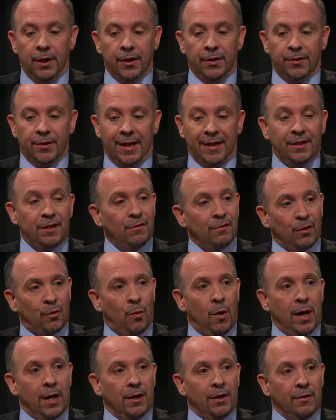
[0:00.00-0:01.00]
So that's going to
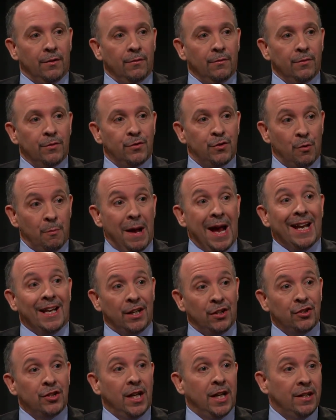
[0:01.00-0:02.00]
require
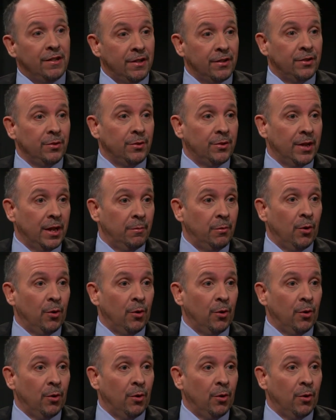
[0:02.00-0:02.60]
dramatic change, as you say,